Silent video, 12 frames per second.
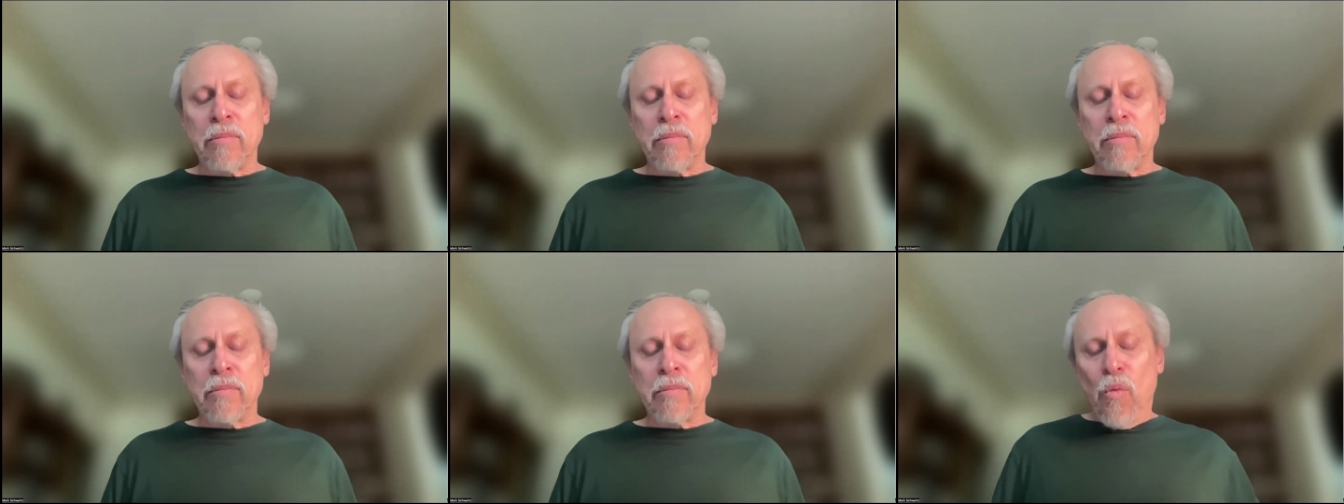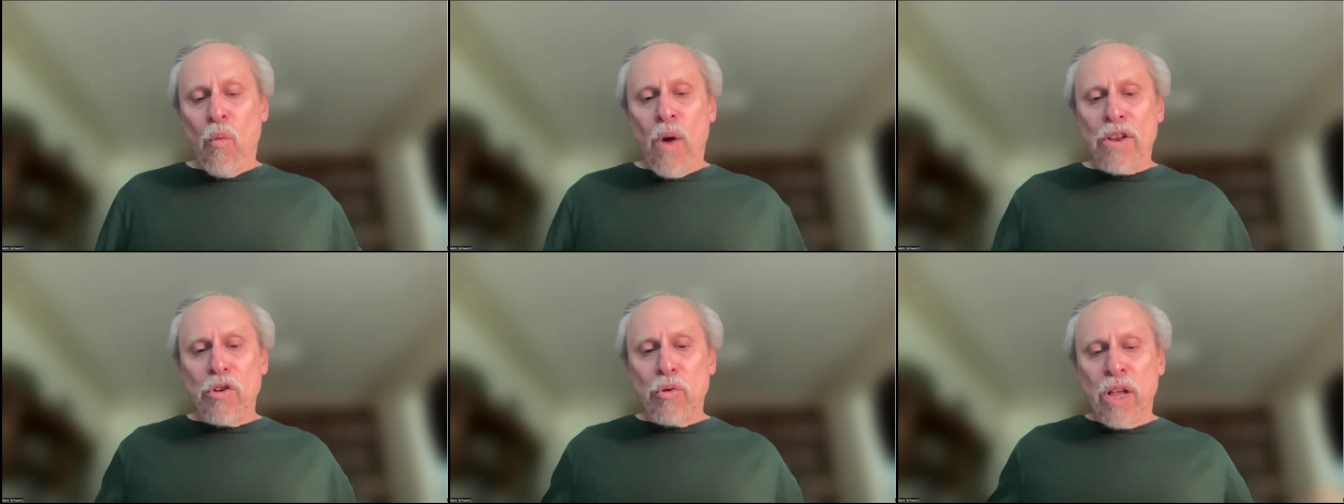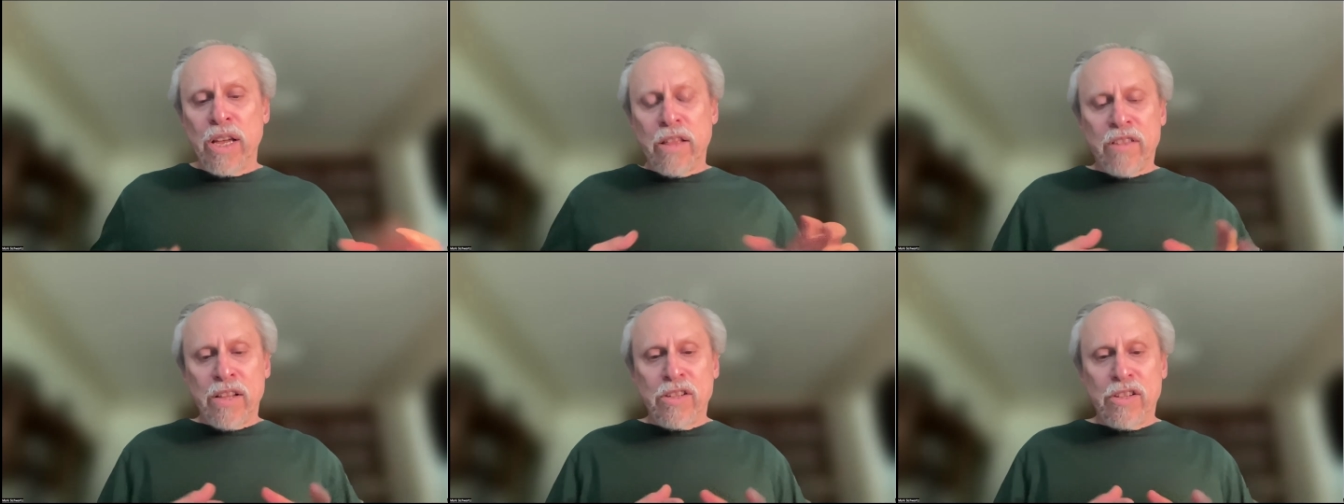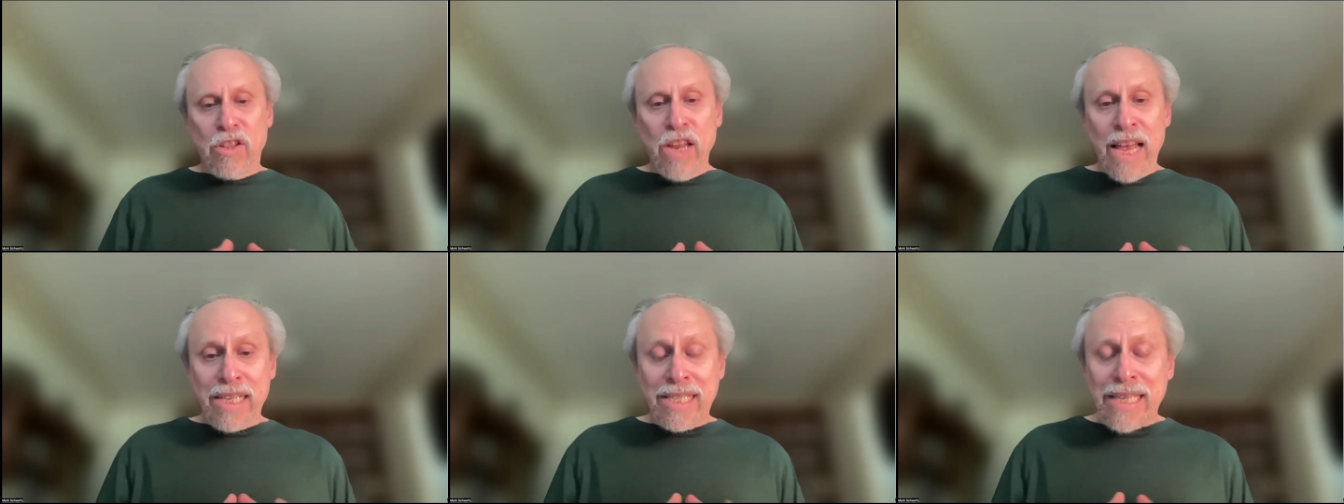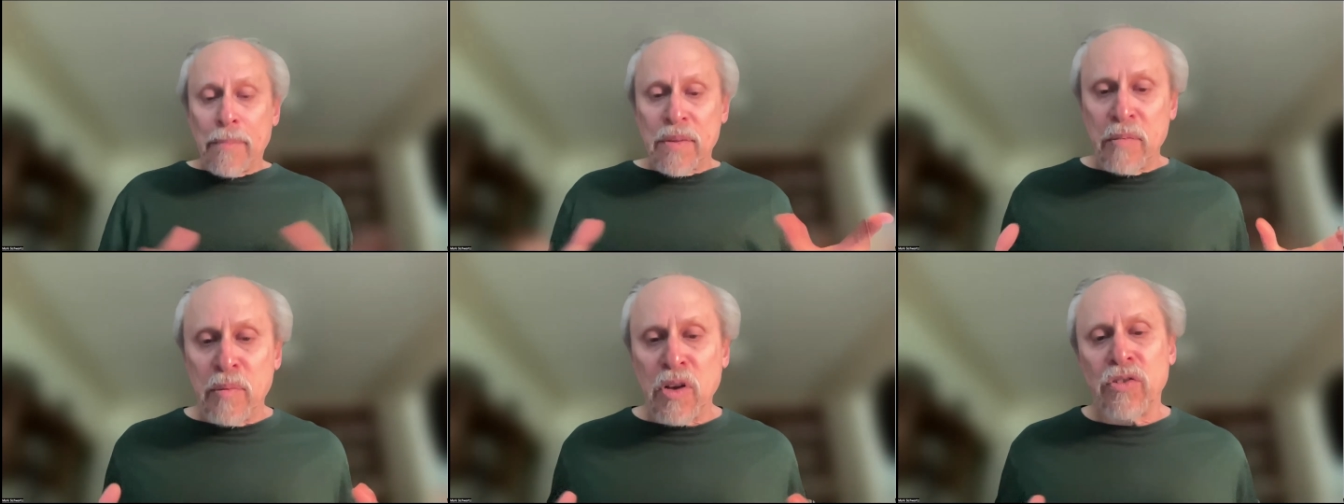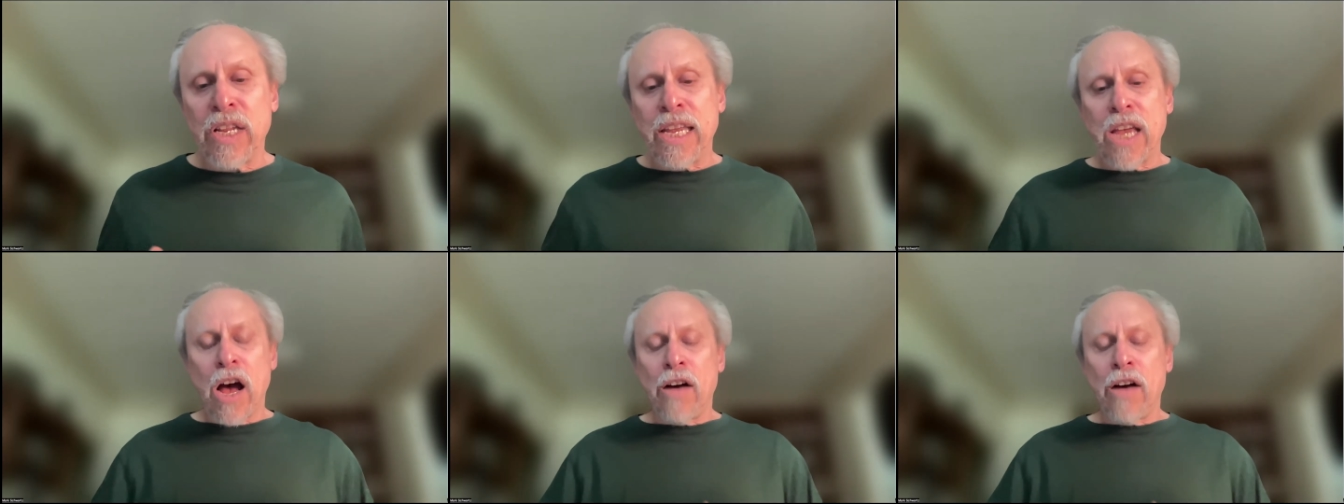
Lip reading: And when you look at the acceptability